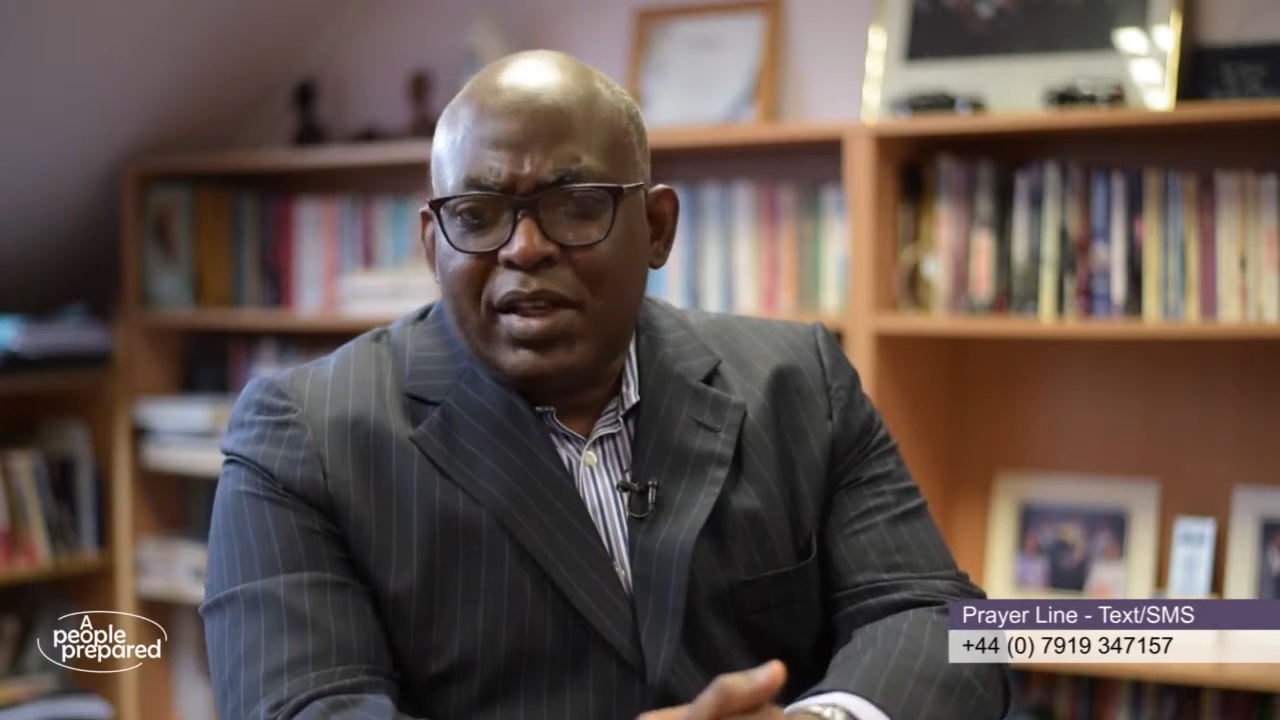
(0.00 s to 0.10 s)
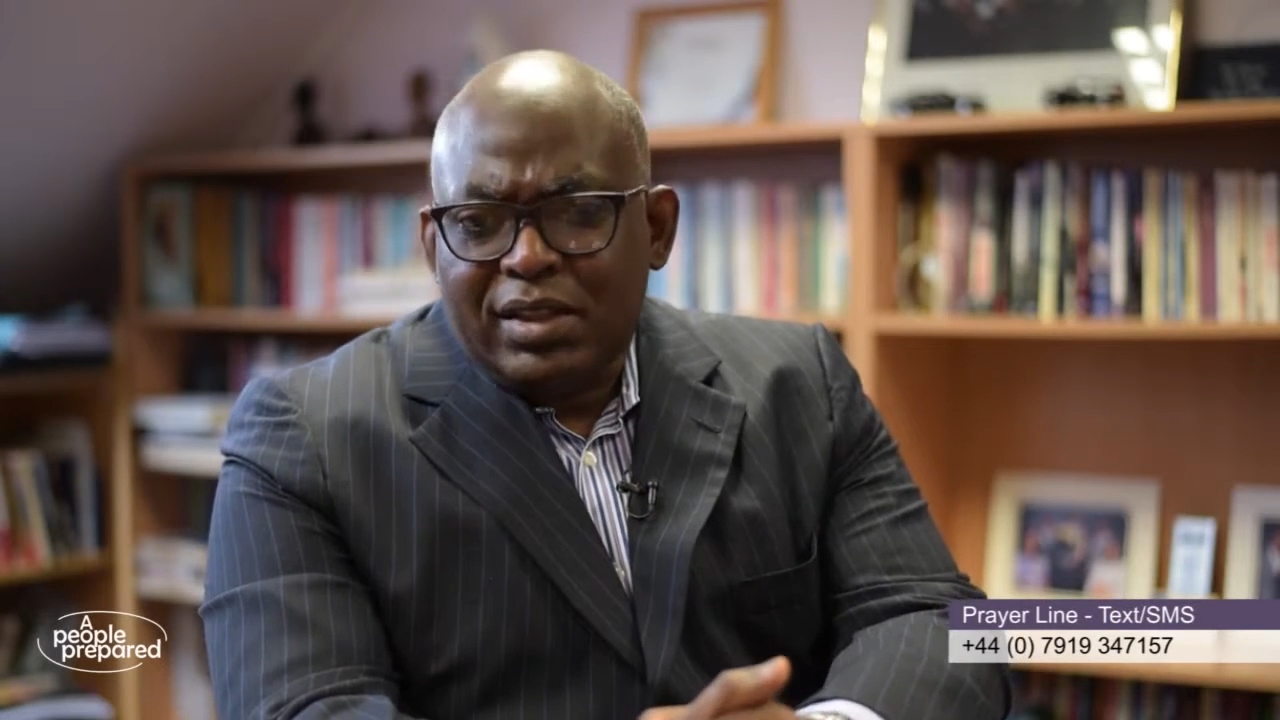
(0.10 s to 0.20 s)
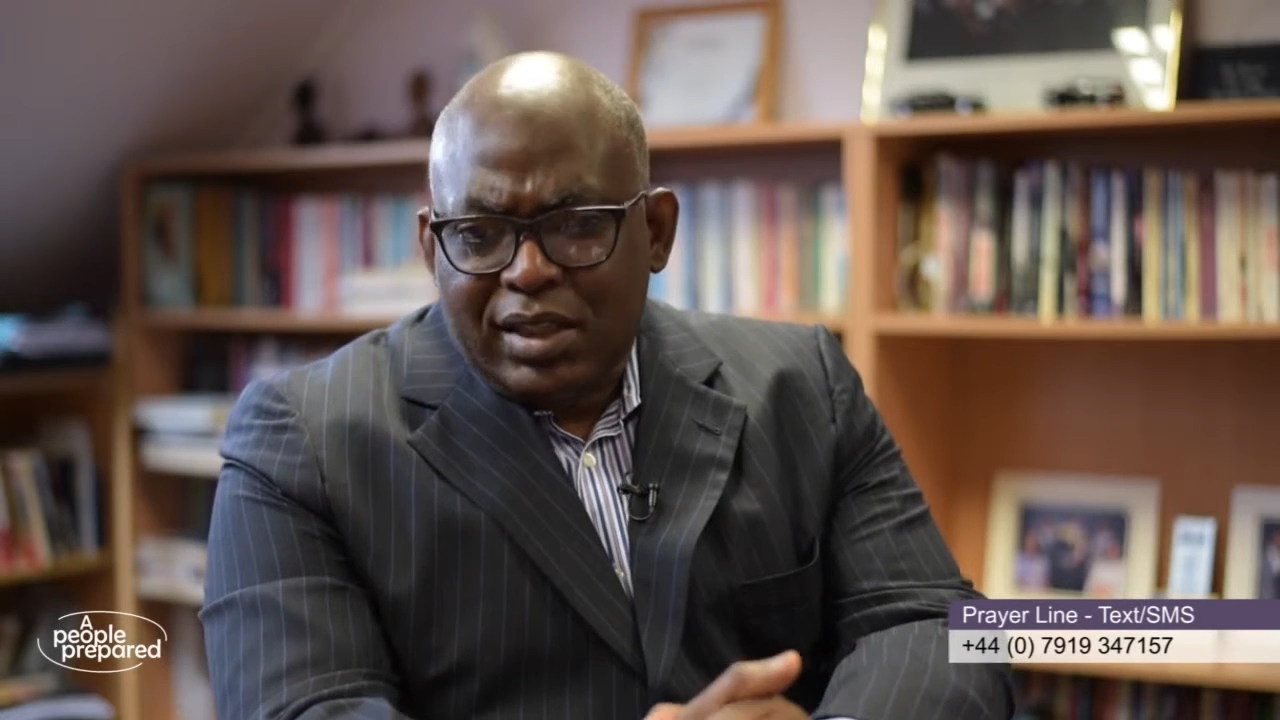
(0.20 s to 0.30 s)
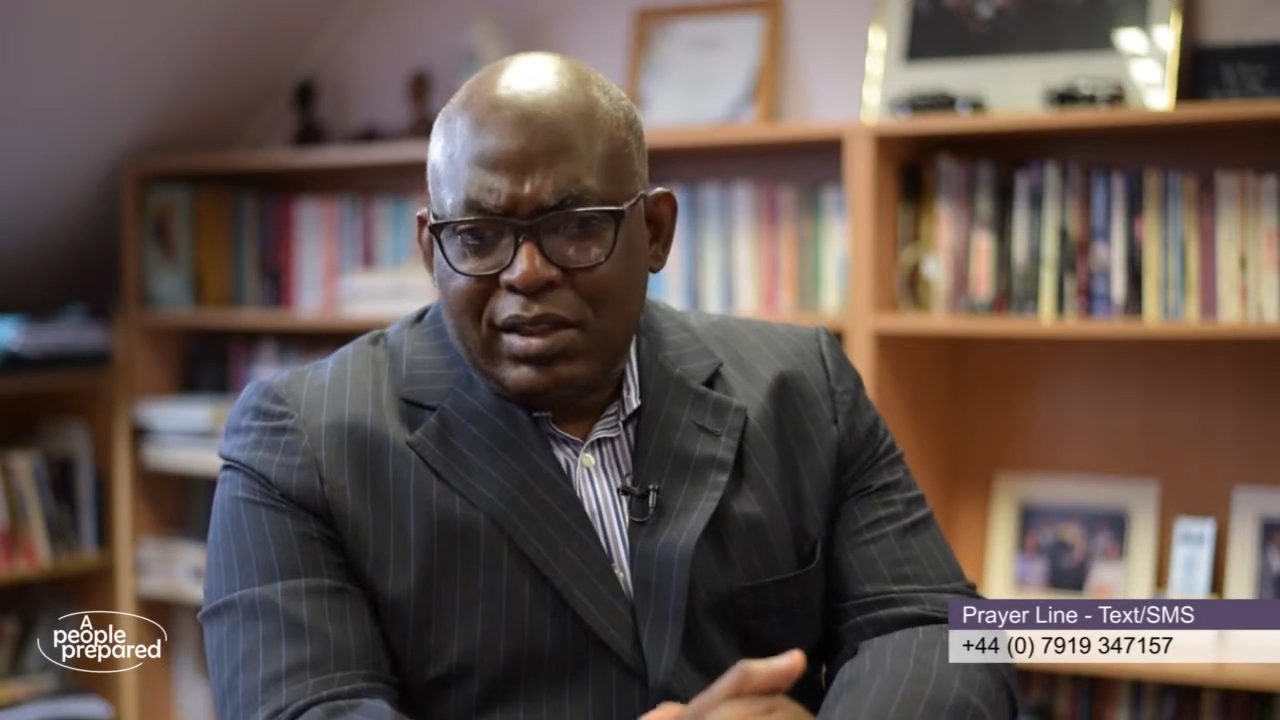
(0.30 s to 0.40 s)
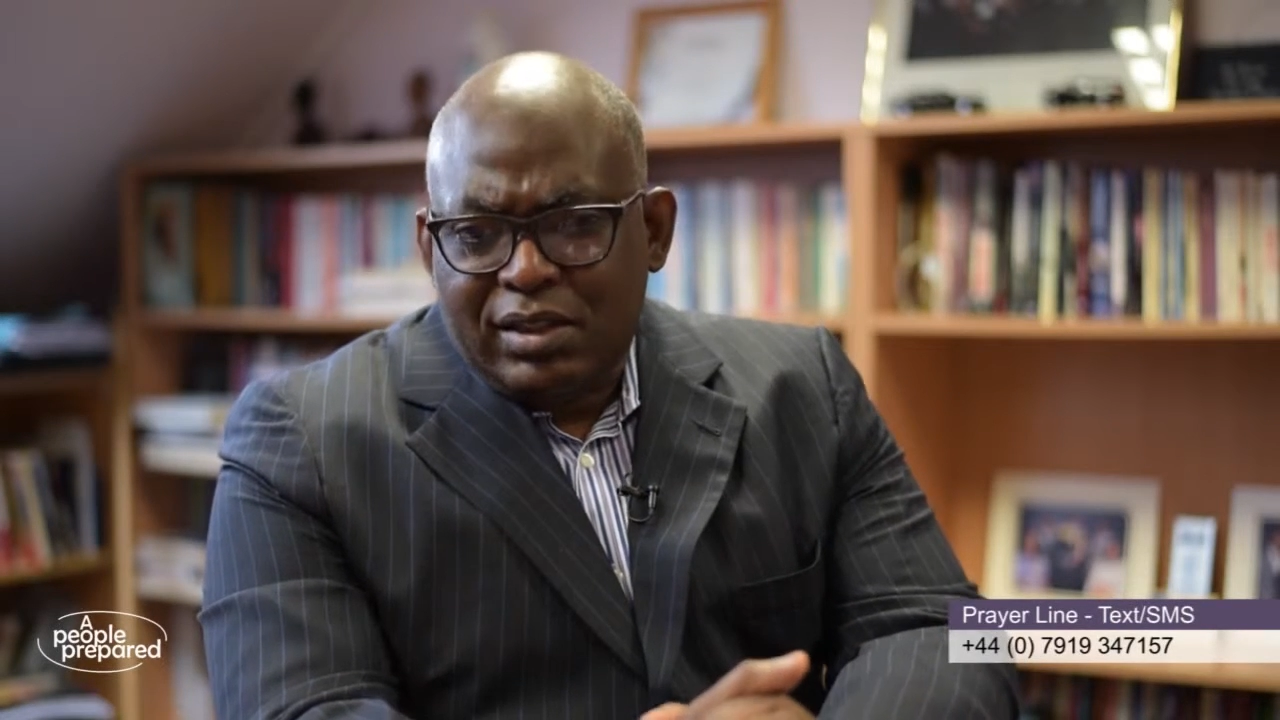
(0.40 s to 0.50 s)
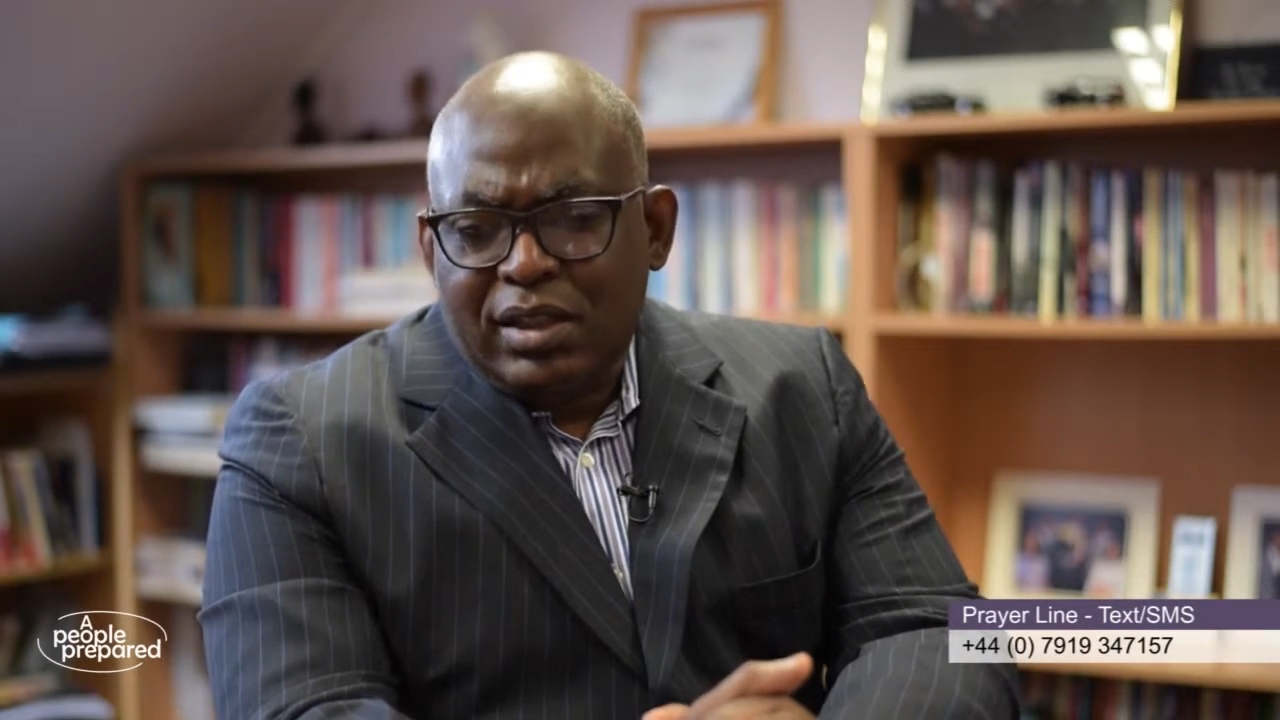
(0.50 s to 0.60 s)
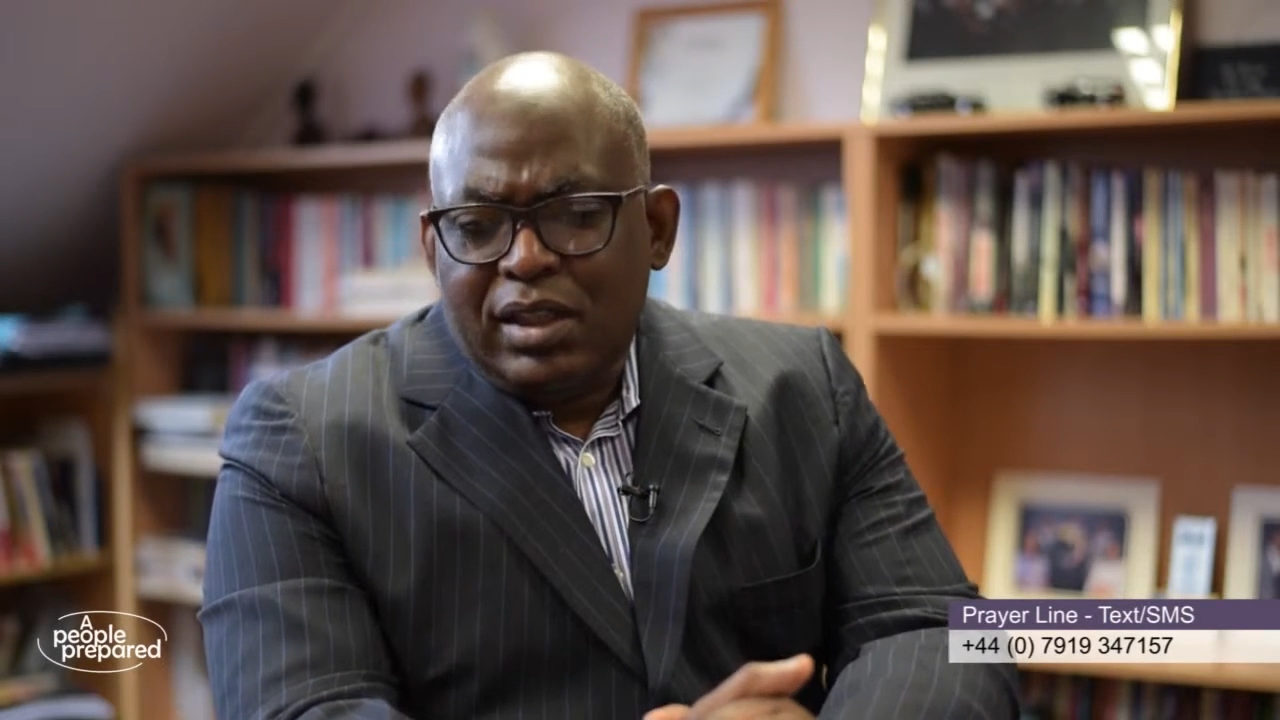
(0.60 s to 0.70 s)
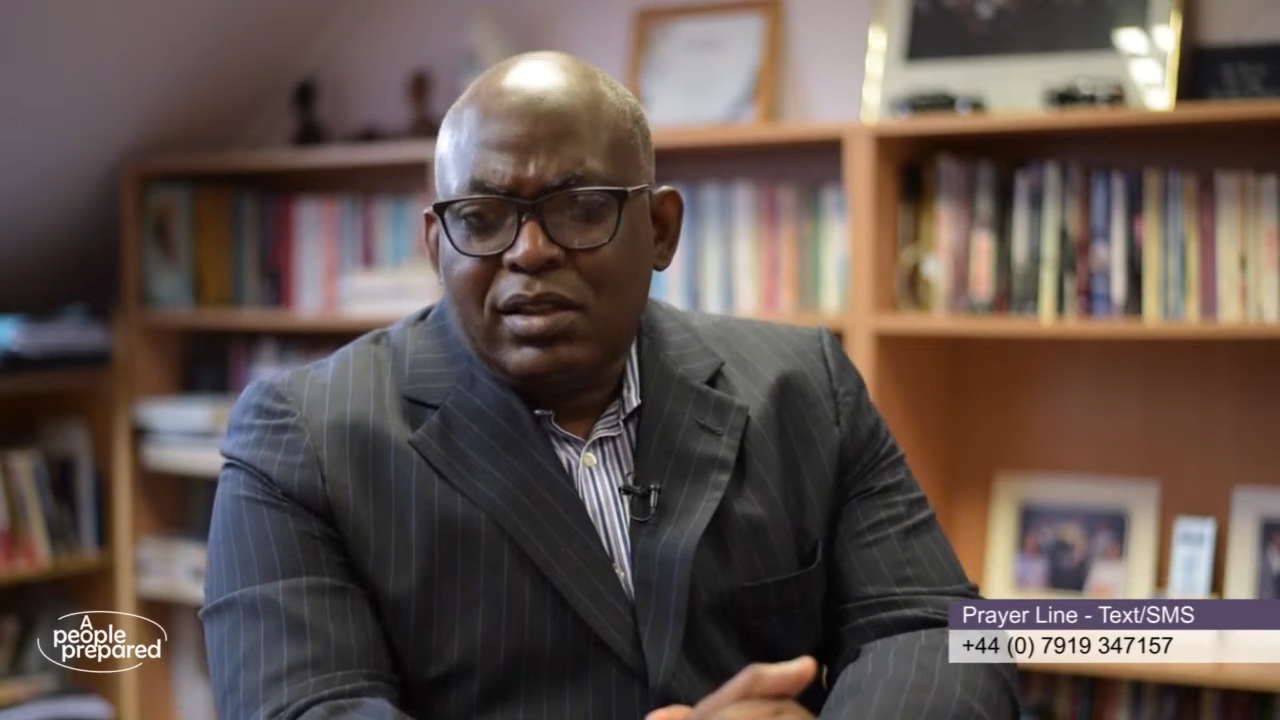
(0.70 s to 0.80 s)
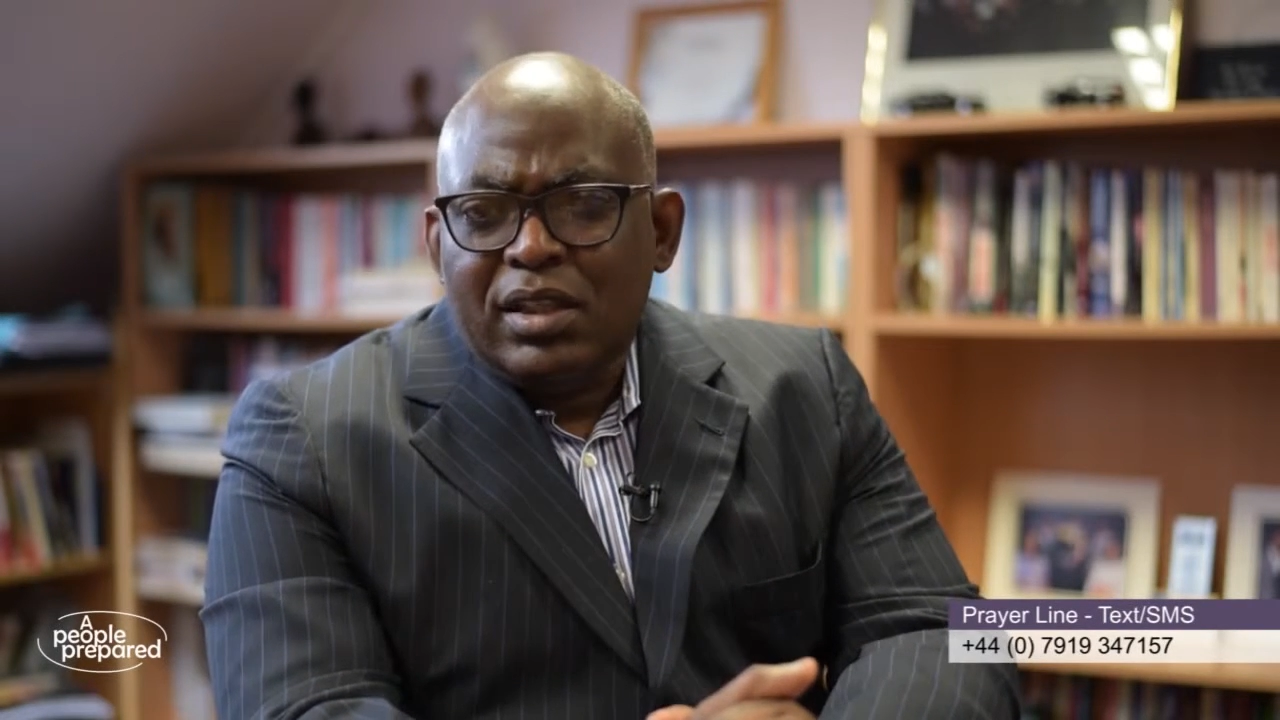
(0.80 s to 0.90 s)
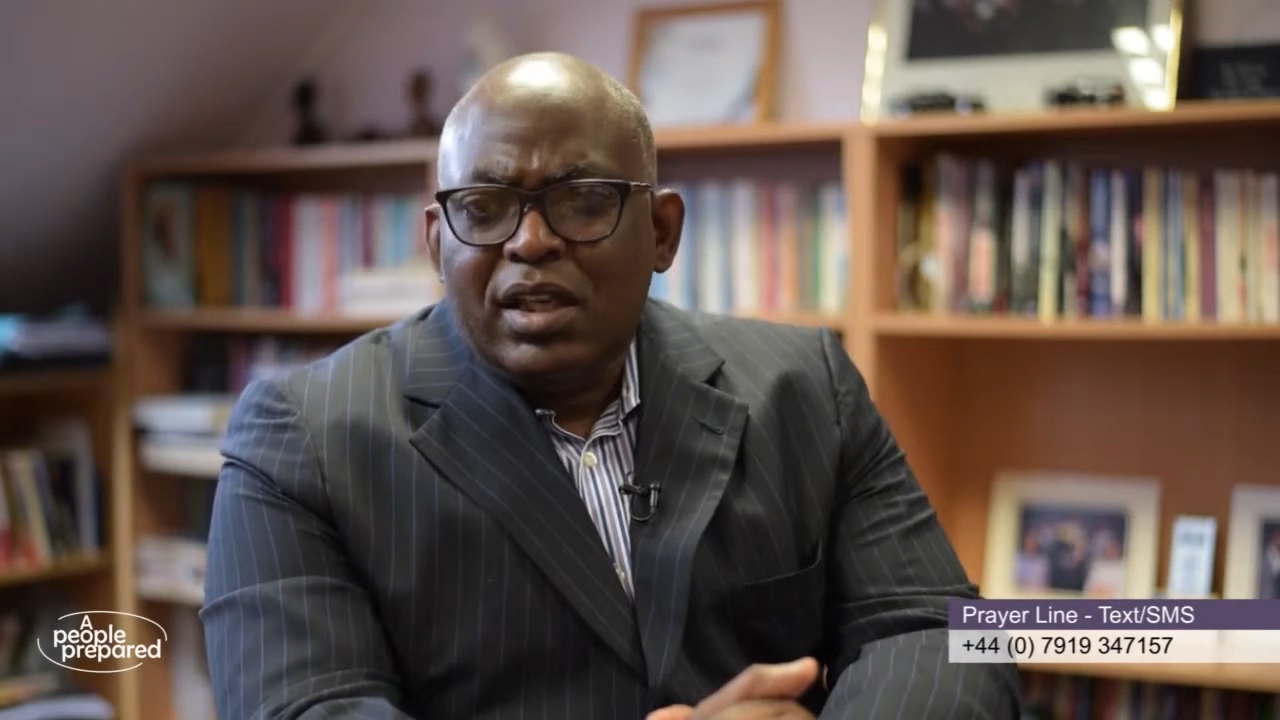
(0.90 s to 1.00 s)
verse
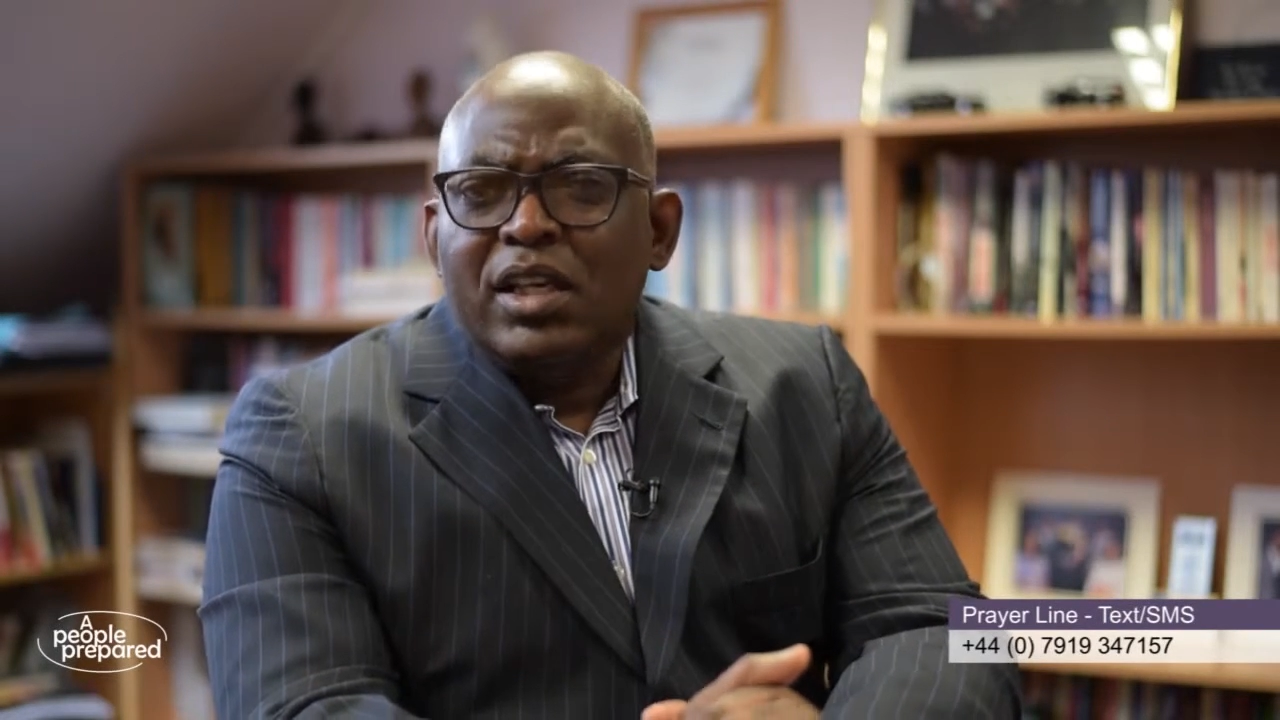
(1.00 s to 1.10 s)
36,